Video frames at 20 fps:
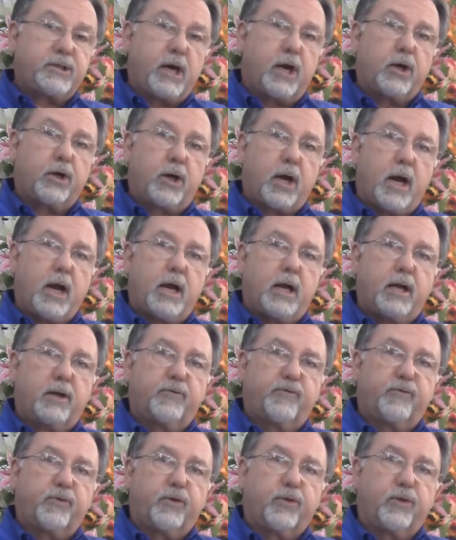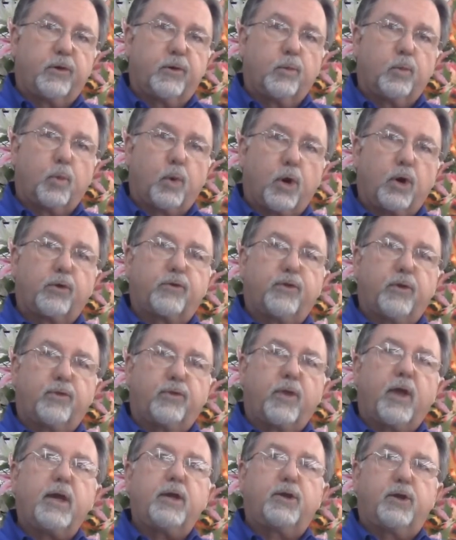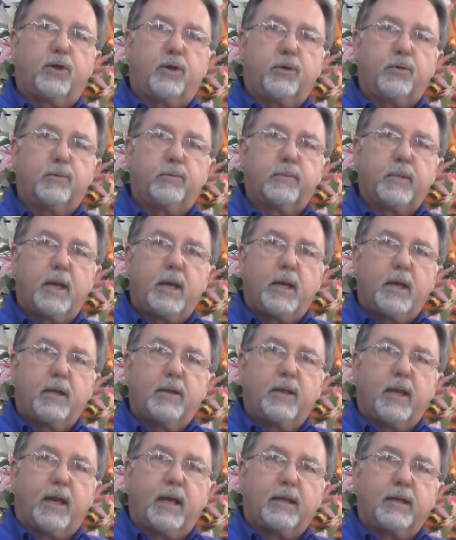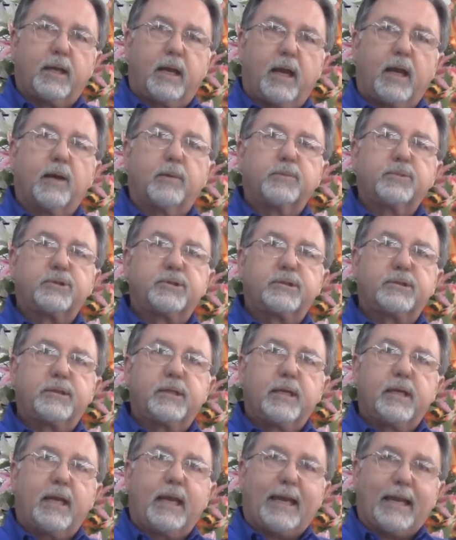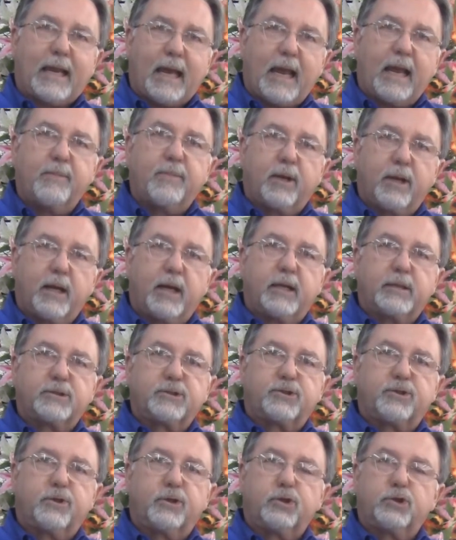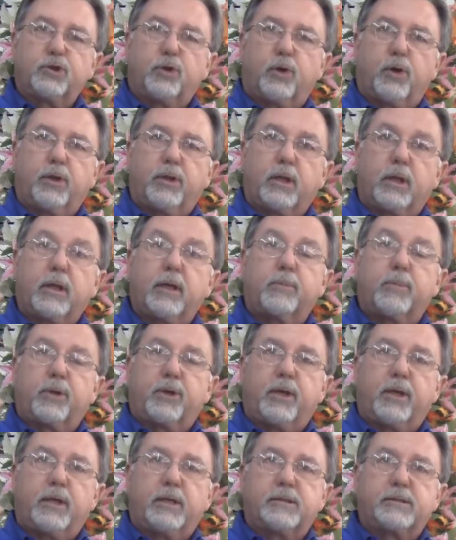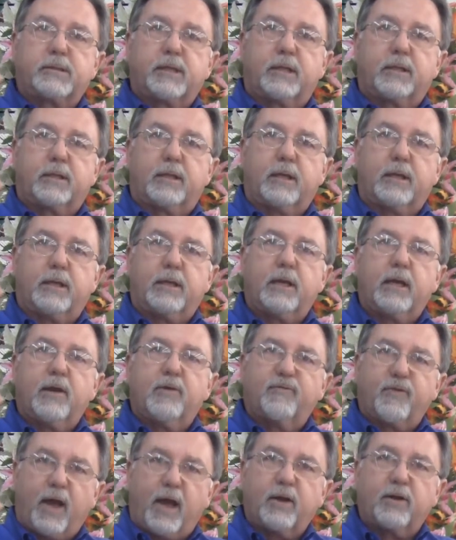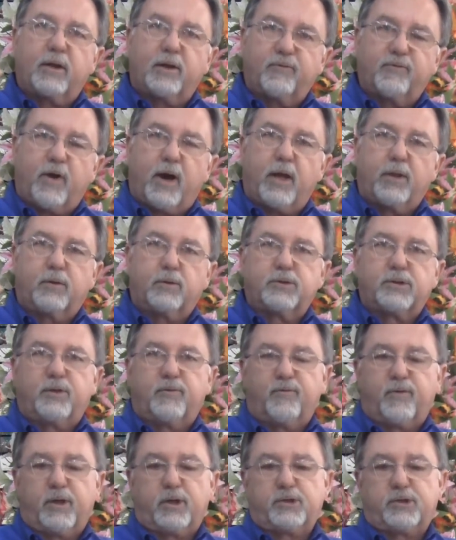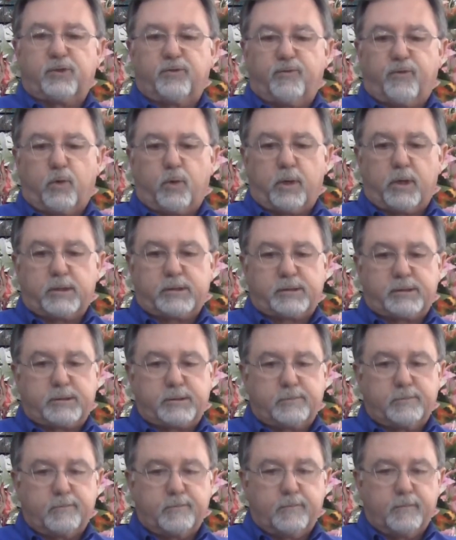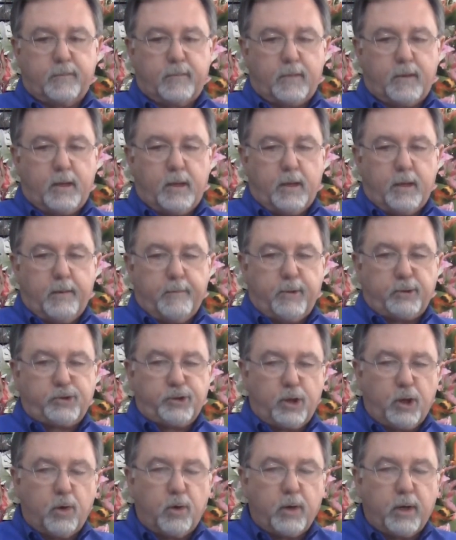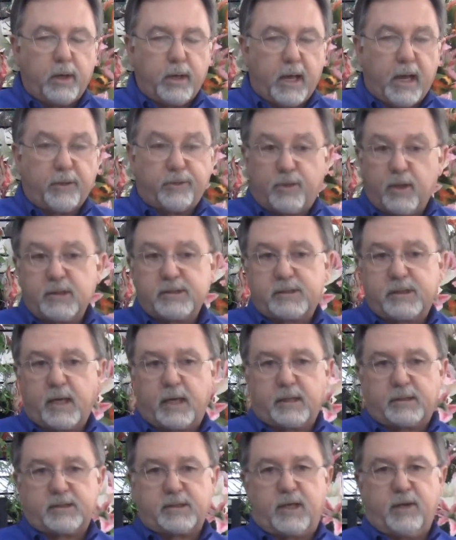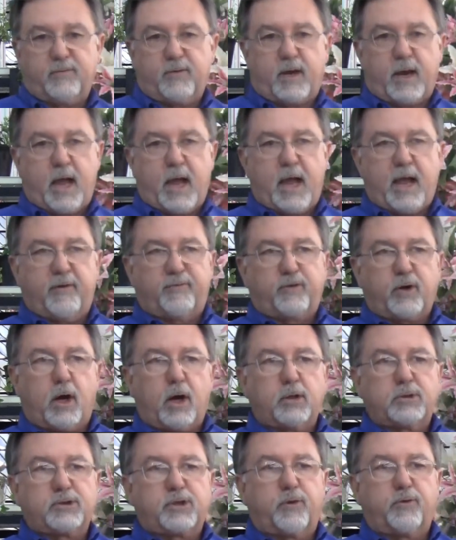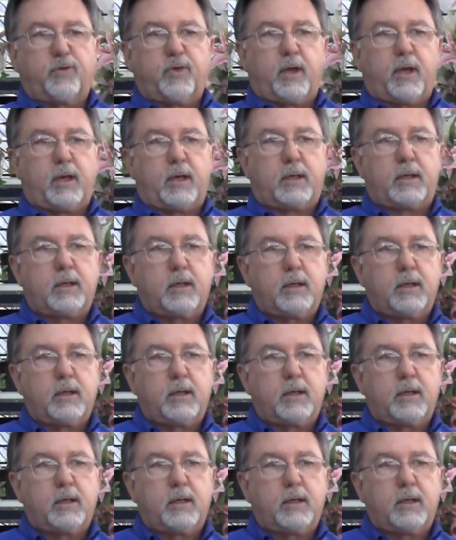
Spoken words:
our God for the work that they do that helps enable us to enjoy the liberties that the Founding Fathers envisioned for us. But you know, at this Thanksgiving, I have to also think